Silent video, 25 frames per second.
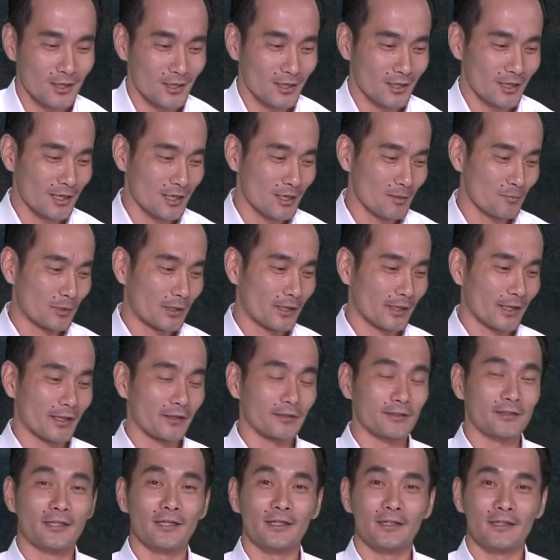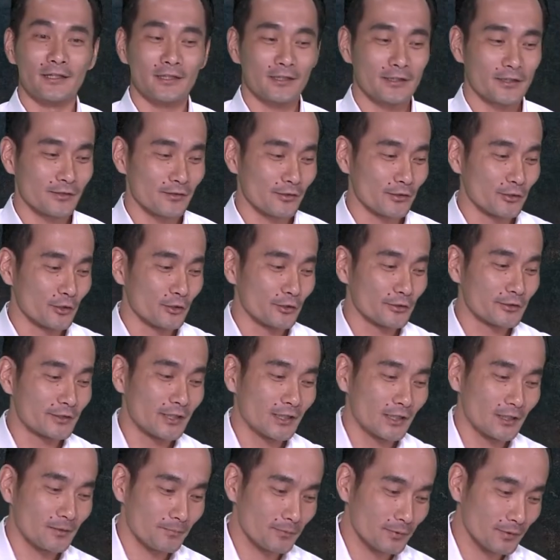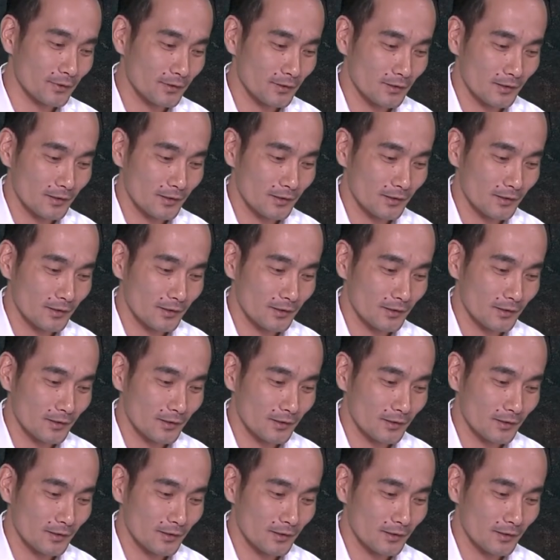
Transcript: But again, tinning your tip,